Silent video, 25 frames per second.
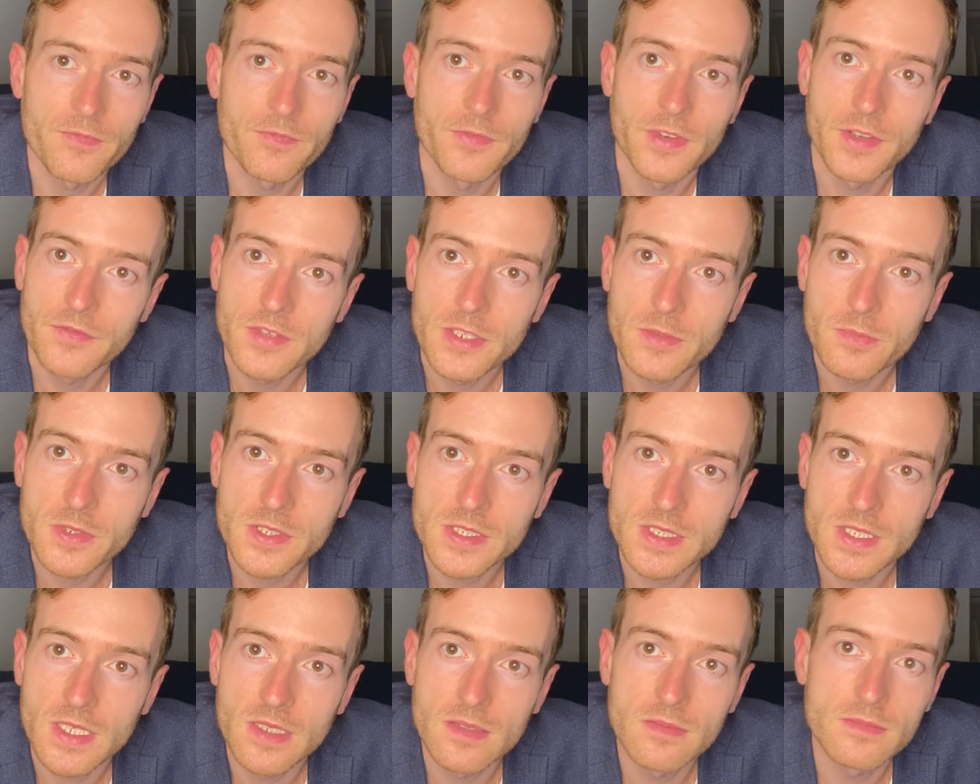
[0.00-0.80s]

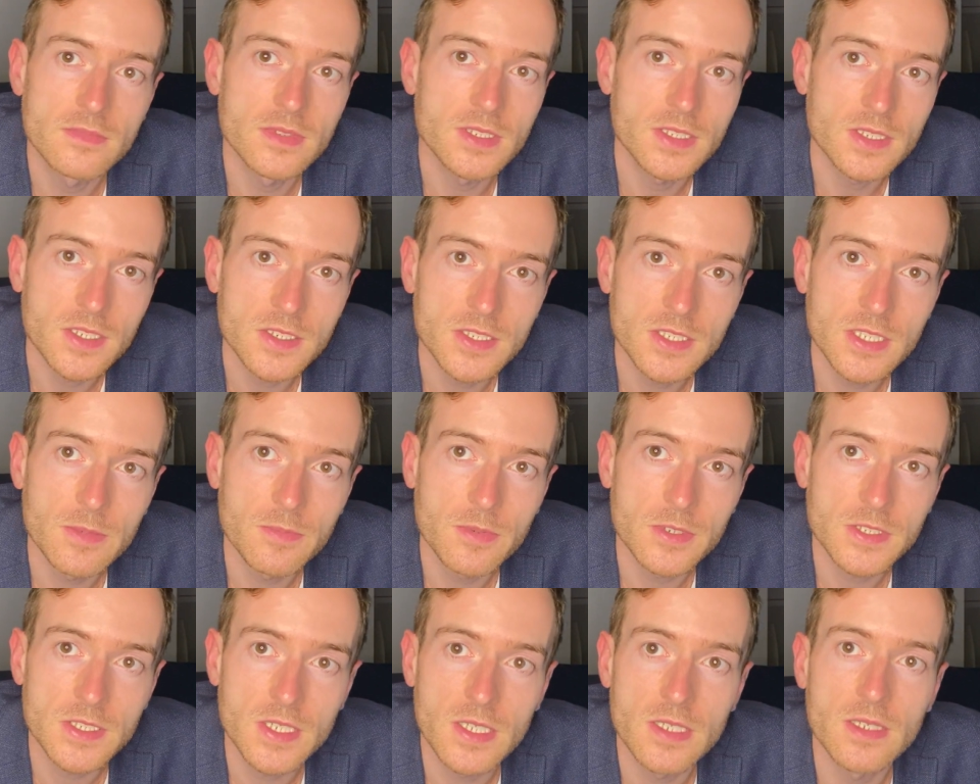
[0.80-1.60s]
50%,
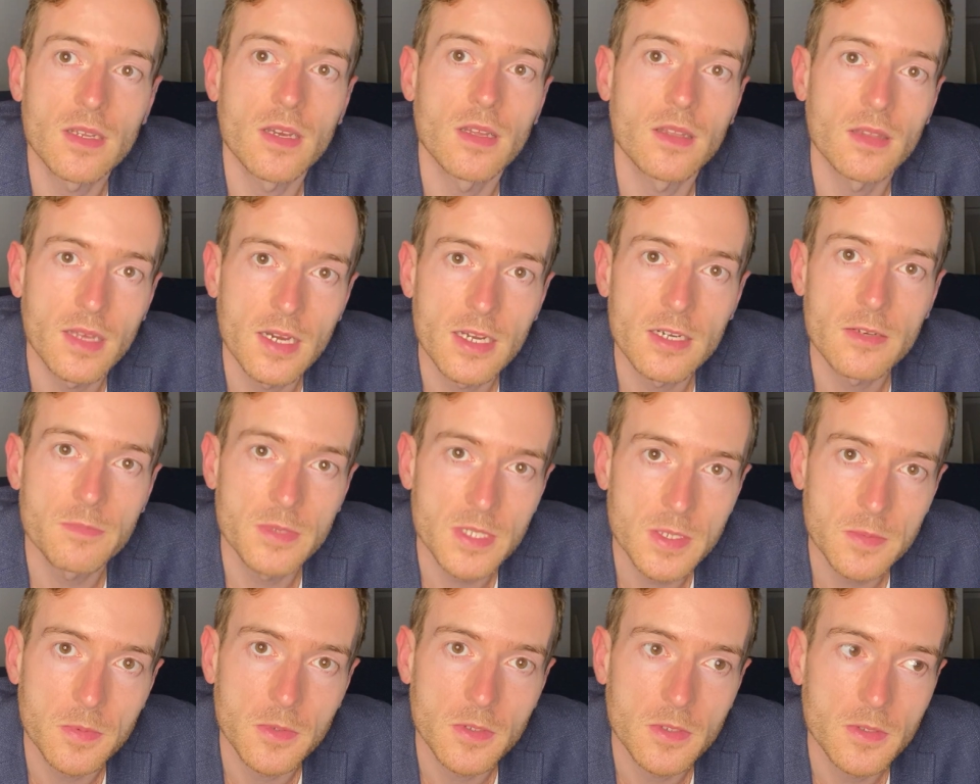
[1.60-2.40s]
60%, a lot of
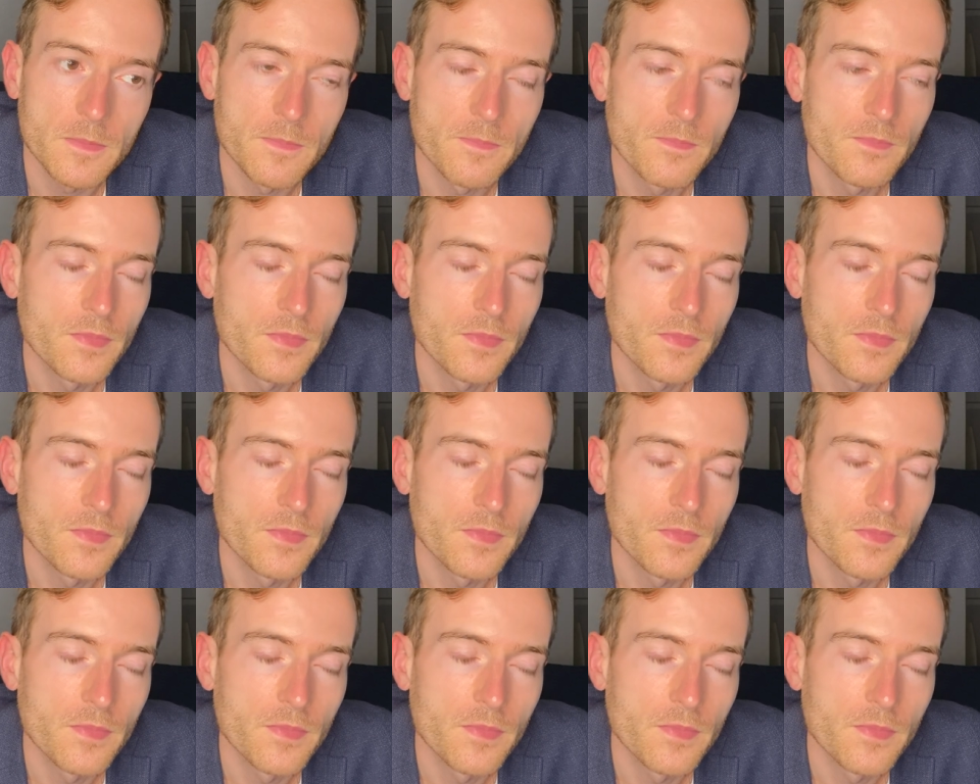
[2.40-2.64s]
people.